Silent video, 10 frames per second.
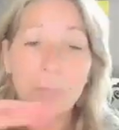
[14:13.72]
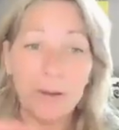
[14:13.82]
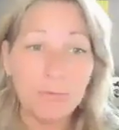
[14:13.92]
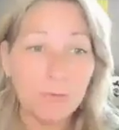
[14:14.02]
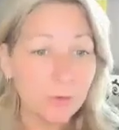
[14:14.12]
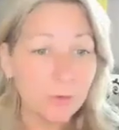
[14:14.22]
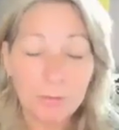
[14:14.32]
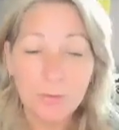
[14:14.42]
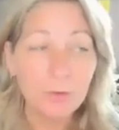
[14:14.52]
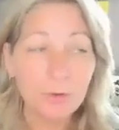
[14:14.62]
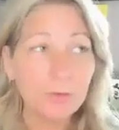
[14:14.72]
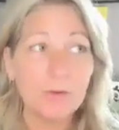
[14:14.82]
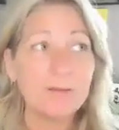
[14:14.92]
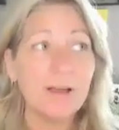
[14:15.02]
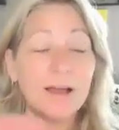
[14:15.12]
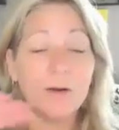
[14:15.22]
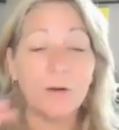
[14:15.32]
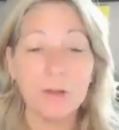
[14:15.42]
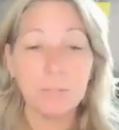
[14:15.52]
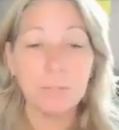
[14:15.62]
If you're someone who says, I
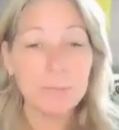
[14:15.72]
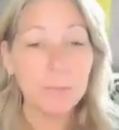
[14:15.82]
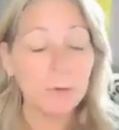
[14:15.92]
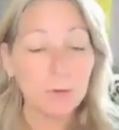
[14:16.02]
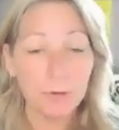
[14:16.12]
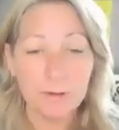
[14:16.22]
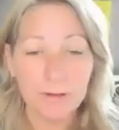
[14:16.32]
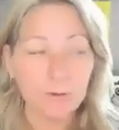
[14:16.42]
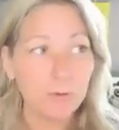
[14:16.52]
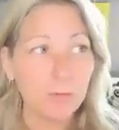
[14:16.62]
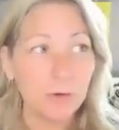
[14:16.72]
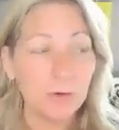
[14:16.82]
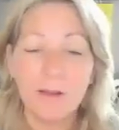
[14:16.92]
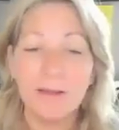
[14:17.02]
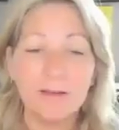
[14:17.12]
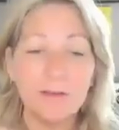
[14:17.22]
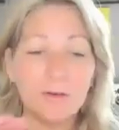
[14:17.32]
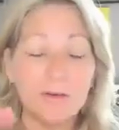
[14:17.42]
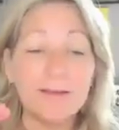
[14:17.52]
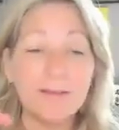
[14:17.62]
don't like people, you're an introvert,
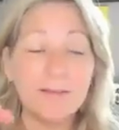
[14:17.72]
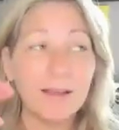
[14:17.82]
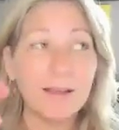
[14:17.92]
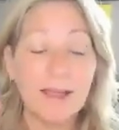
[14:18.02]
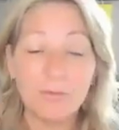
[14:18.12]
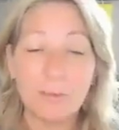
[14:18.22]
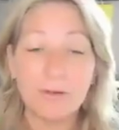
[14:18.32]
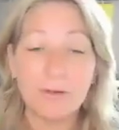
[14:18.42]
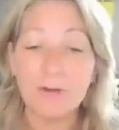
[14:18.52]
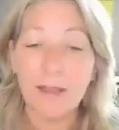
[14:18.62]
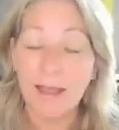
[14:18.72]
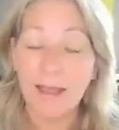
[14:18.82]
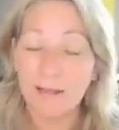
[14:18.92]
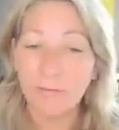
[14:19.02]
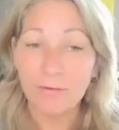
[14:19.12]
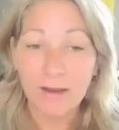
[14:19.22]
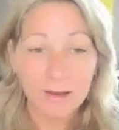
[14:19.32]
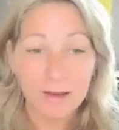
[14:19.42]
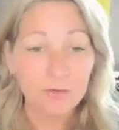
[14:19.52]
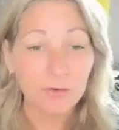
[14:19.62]
there is an aspect of an
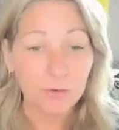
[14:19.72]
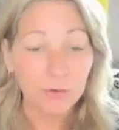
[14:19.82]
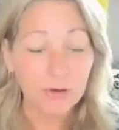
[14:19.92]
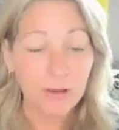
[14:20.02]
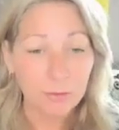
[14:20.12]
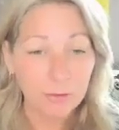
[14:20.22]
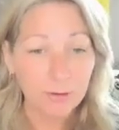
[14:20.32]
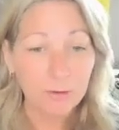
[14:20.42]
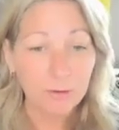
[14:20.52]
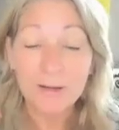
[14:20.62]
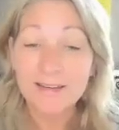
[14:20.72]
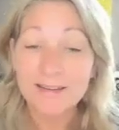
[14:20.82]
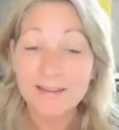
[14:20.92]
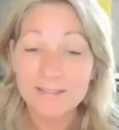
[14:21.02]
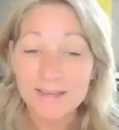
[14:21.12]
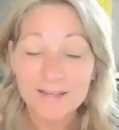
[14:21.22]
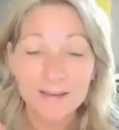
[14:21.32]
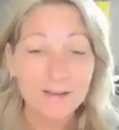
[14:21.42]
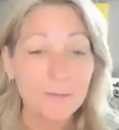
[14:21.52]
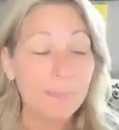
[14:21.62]
extrovert out there when it is
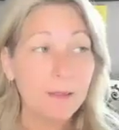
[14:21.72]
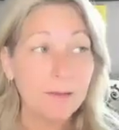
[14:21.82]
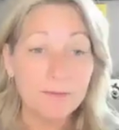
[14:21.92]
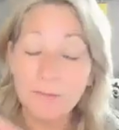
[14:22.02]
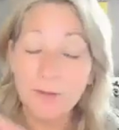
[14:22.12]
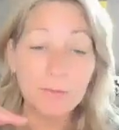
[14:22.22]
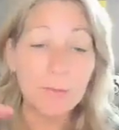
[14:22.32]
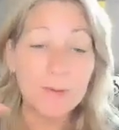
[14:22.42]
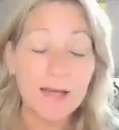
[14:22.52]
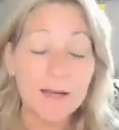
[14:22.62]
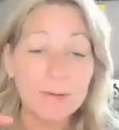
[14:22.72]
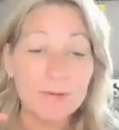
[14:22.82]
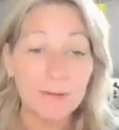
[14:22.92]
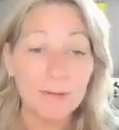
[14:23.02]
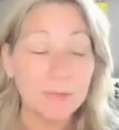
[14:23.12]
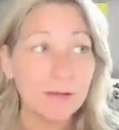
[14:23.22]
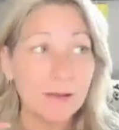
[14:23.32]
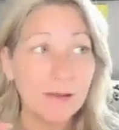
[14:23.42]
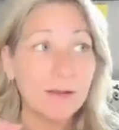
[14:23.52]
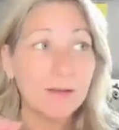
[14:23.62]
needed. Sometimes we got to be
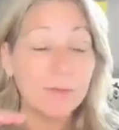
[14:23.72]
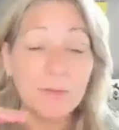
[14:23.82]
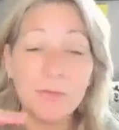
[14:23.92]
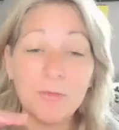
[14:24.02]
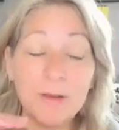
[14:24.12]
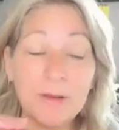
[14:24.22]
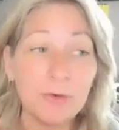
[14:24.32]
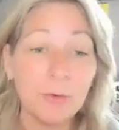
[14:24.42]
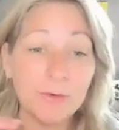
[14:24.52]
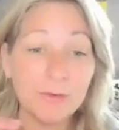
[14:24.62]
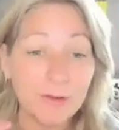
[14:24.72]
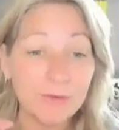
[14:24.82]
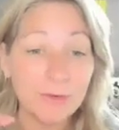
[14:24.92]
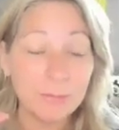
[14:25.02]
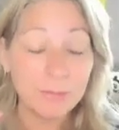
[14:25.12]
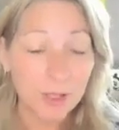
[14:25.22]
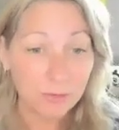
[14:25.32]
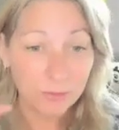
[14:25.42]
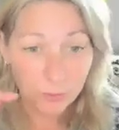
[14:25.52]
something. Sometimes we have told ourselves something